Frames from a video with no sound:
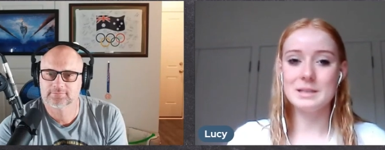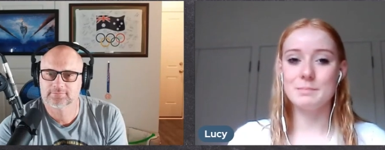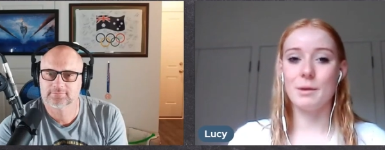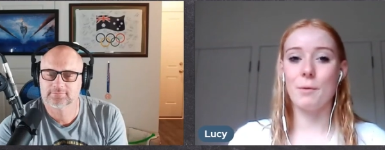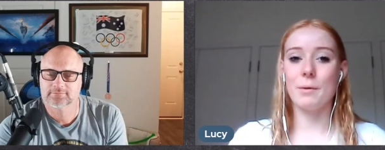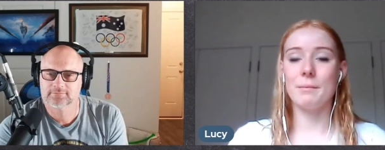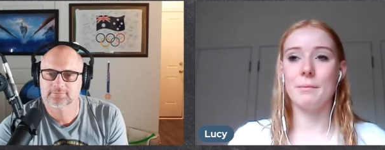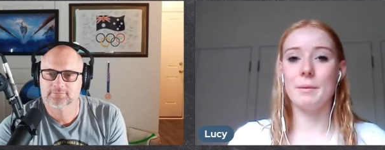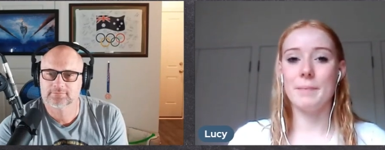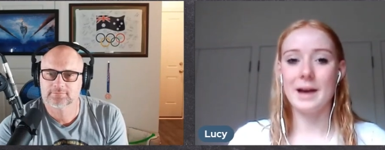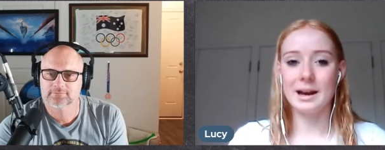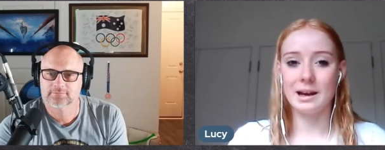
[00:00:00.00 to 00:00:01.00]
Speaker 1: but when we're
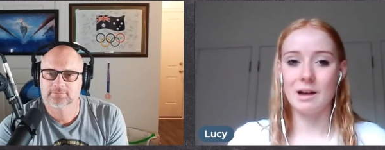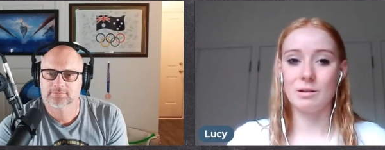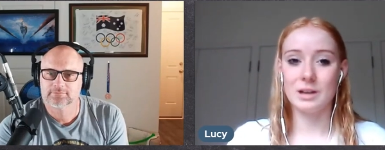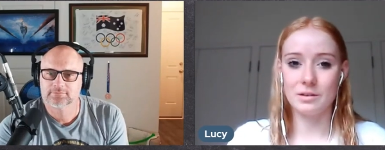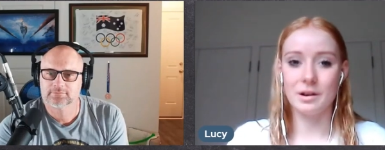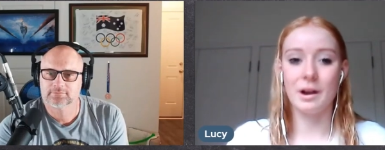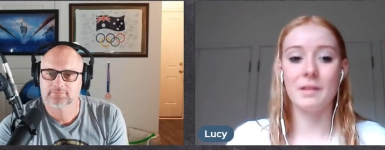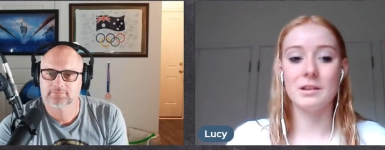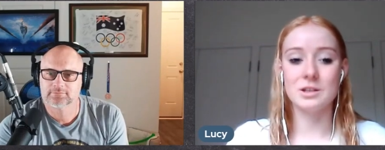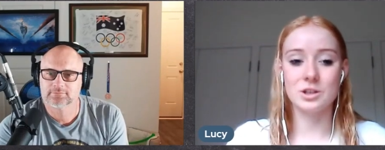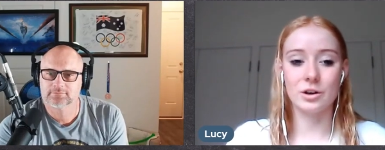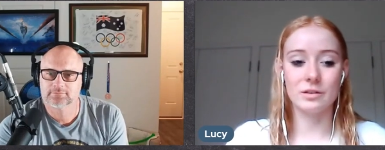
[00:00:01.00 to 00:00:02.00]
back, I'll give it another
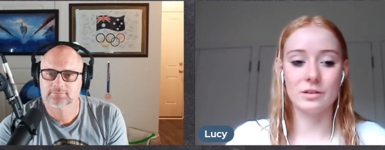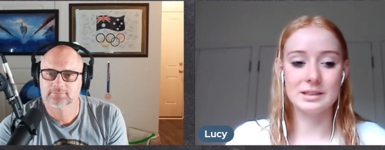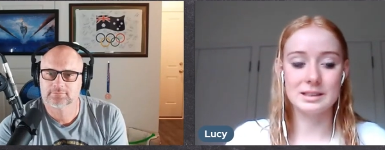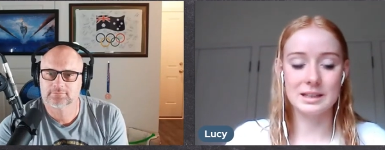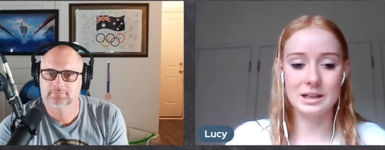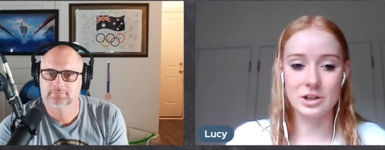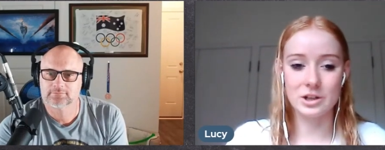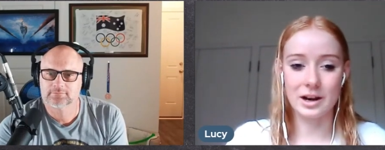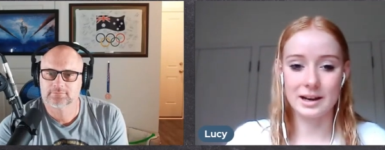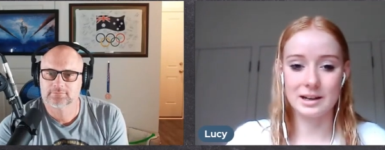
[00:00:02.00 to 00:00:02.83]
shot, obviously, and try,